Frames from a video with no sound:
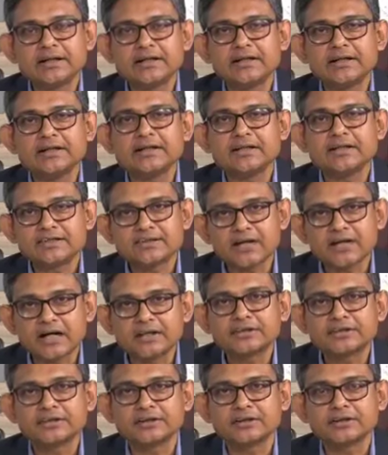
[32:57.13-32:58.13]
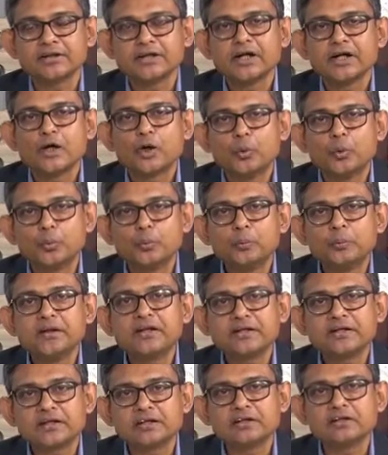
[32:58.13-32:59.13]
in discussion
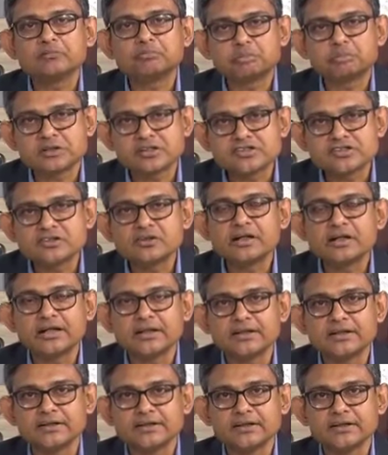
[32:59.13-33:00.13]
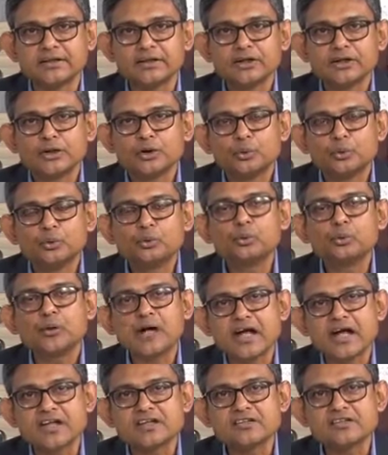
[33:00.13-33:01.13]
with a personality who
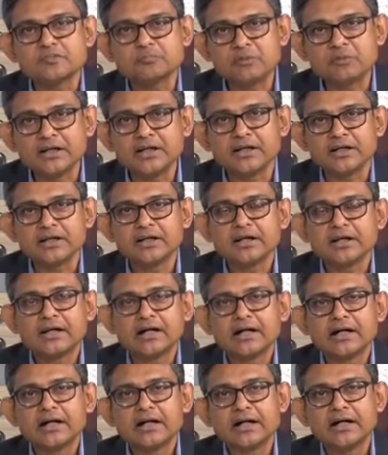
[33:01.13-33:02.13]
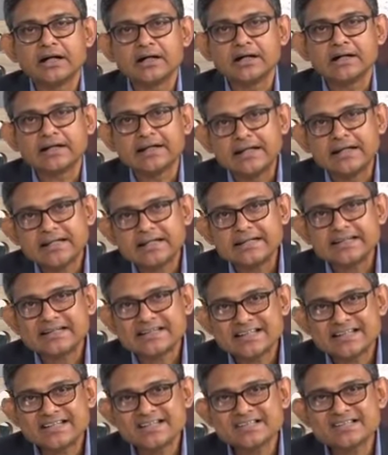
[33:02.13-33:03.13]
has been uh, in
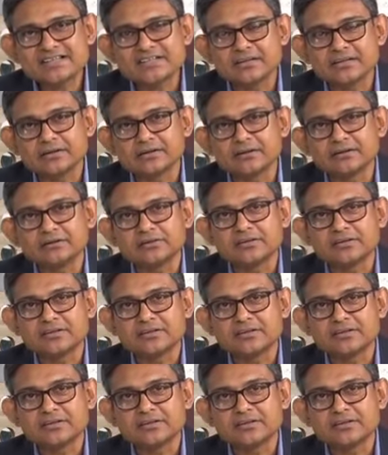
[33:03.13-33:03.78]
this uh,